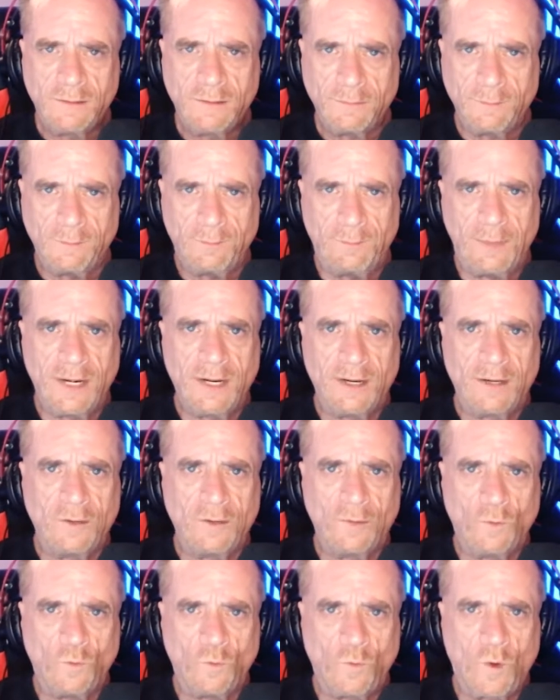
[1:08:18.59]
bear
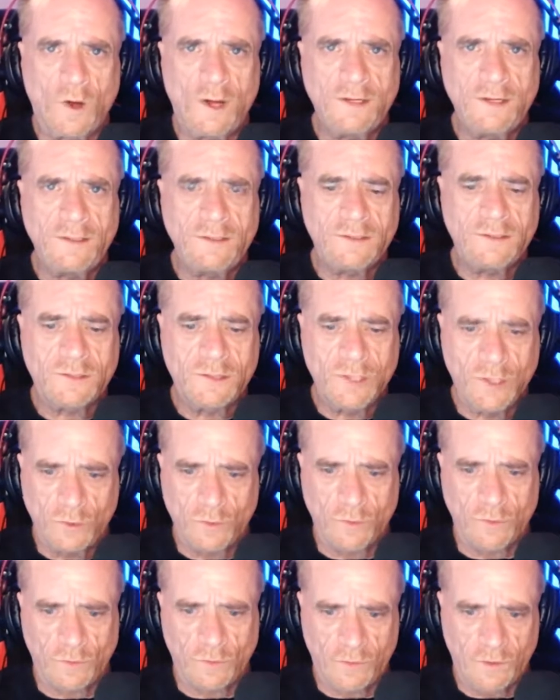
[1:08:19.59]
one
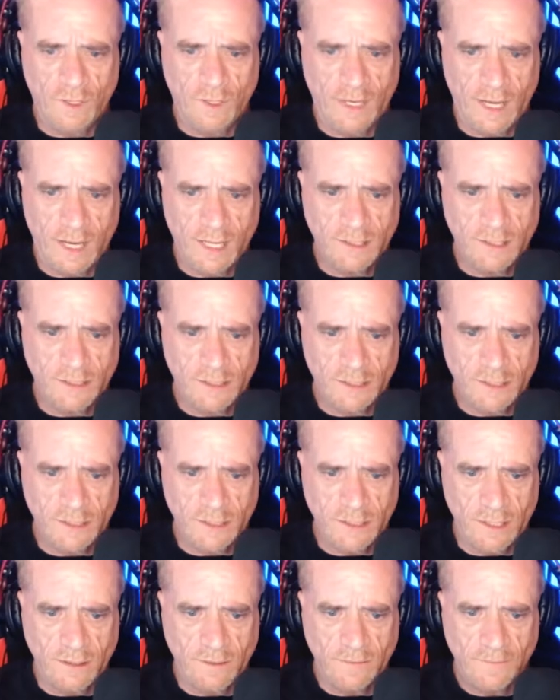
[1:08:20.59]
tooth against
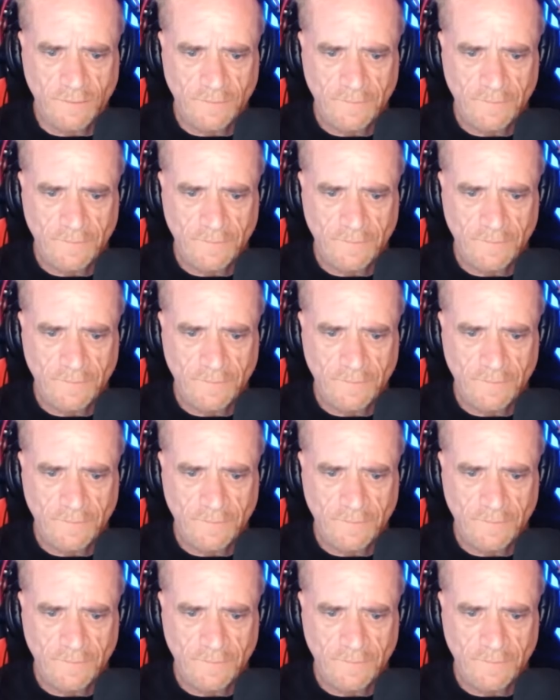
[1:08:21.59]
ye.